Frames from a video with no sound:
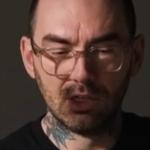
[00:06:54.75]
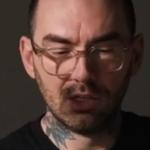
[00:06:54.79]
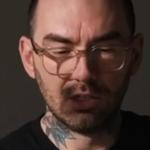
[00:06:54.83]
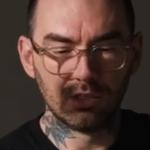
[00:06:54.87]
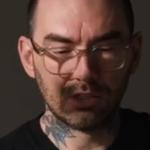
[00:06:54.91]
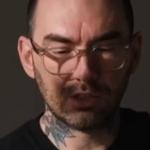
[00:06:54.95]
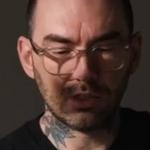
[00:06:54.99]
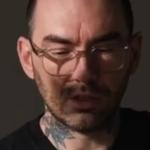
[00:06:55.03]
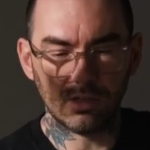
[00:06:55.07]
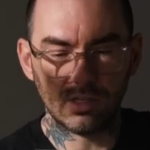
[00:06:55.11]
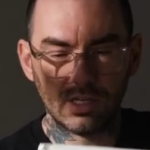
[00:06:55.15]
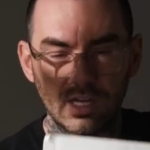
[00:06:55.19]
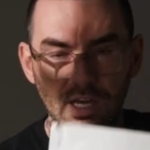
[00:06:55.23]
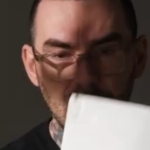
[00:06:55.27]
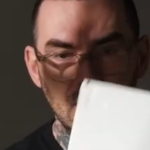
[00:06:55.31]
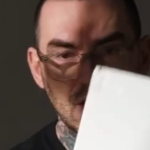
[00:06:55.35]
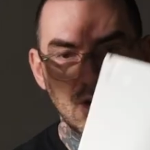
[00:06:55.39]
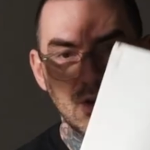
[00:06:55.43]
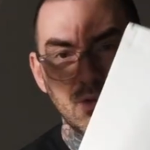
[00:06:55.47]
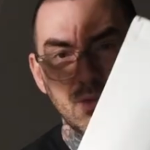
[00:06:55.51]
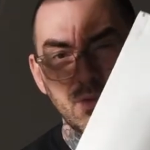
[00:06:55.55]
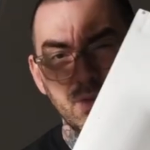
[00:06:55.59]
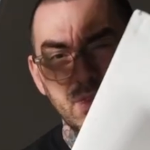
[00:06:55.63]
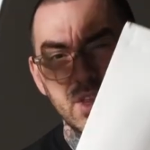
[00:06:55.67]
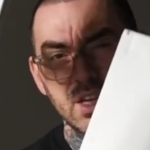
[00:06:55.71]
So
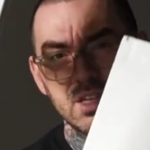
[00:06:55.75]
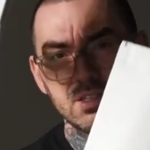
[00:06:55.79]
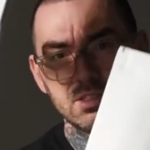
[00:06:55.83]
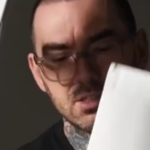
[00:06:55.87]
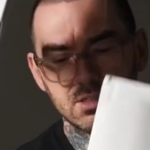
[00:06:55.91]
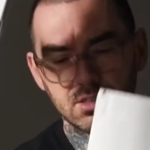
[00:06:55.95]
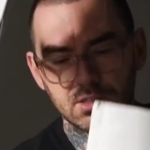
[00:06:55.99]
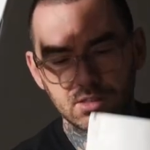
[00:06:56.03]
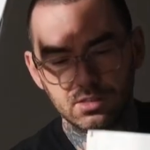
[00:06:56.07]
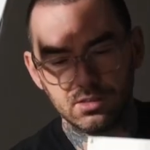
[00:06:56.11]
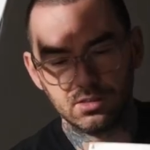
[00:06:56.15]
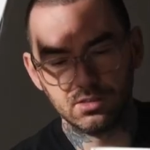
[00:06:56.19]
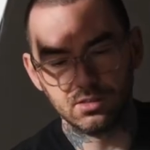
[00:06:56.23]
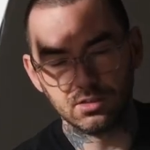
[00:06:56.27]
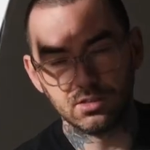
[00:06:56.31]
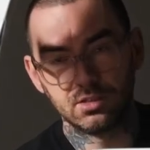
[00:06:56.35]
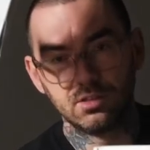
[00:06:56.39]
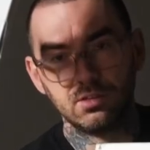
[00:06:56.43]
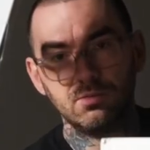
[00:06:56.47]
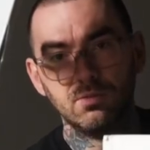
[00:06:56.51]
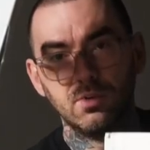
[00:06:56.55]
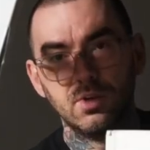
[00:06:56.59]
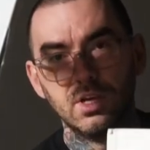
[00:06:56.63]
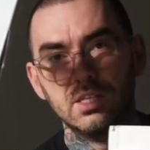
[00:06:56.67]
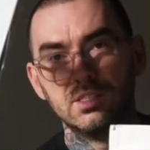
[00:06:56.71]
now this
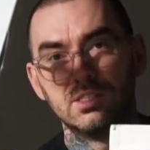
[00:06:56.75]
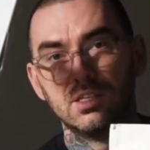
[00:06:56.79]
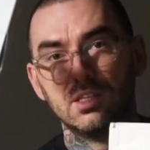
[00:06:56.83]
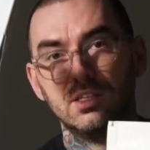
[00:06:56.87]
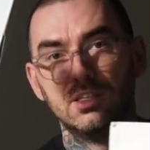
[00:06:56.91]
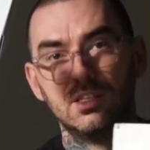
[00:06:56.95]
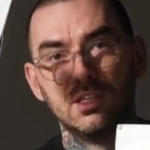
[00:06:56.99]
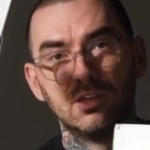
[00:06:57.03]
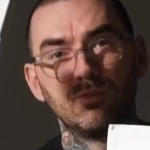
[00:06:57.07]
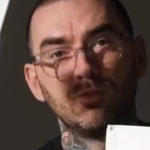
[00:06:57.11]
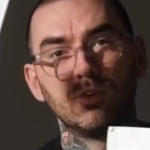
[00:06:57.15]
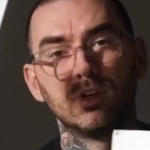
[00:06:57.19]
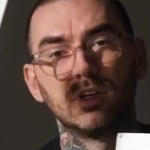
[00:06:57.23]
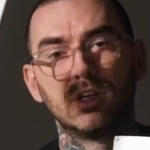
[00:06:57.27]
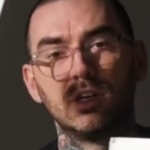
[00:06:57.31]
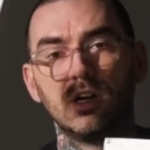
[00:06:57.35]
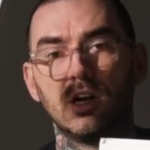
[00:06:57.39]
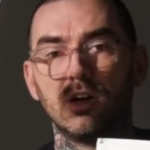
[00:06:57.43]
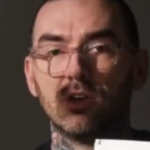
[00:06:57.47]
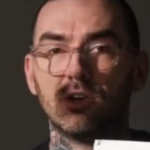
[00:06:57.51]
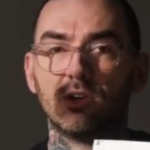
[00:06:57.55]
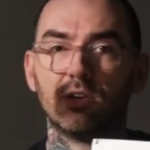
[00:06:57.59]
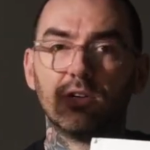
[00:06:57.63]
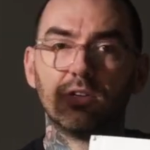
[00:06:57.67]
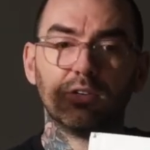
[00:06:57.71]
is a different
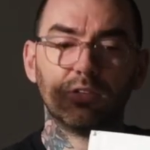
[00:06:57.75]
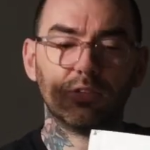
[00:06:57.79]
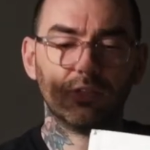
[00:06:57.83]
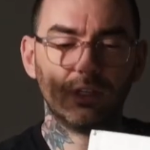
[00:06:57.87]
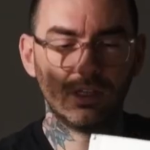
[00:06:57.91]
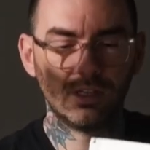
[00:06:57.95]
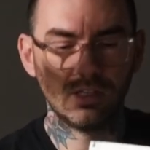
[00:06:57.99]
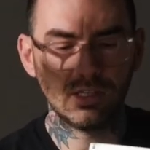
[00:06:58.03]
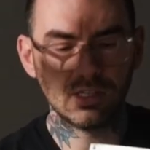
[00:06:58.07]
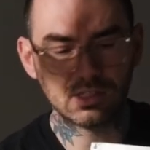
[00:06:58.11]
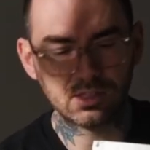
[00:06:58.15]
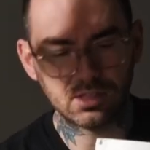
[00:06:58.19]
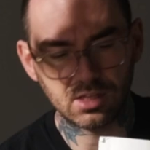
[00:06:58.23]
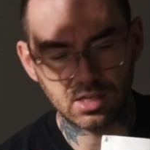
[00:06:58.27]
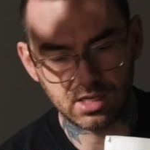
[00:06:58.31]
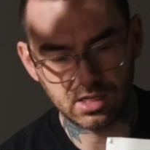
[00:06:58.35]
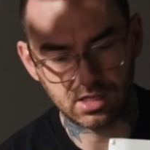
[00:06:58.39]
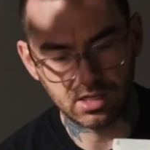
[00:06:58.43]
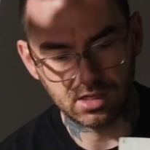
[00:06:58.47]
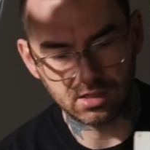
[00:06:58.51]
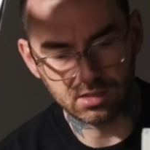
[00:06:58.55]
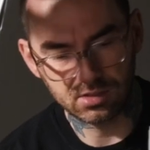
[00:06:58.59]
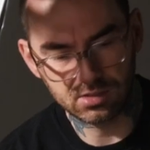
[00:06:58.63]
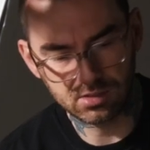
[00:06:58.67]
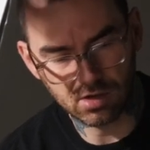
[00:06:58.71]
color than this
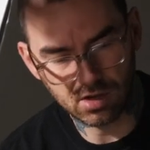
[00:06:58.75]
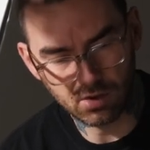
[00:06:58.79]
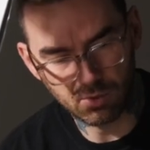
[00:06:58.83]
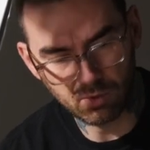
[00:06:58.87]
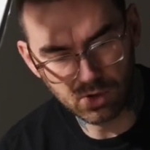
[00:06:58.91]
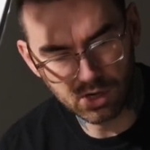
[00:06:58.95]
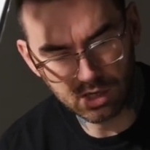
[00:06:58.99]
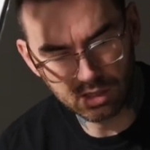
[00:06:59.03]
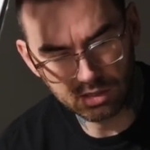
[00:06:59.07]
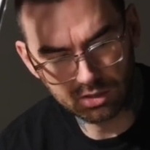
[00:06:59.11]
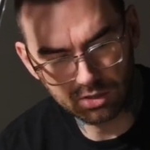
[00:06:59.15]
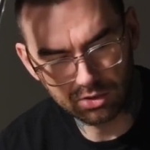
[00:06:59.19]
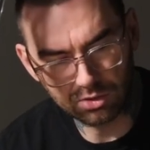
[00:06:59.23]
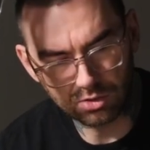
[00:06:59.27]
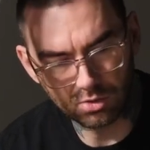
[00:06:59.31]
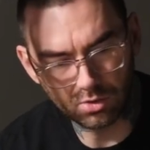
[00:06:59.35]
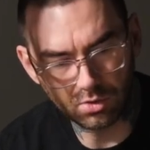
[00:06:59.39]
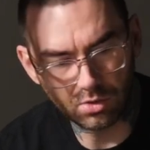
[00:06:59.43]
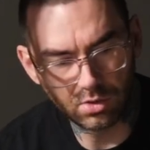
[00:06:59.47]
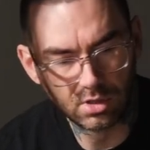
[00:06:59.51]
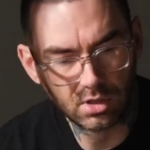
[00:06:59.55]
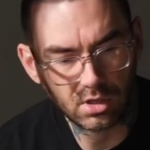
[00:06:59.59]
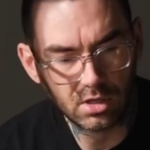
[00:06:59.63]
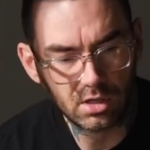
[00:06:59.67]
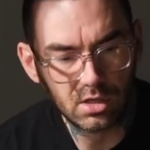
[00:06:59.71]
lighting. So I want to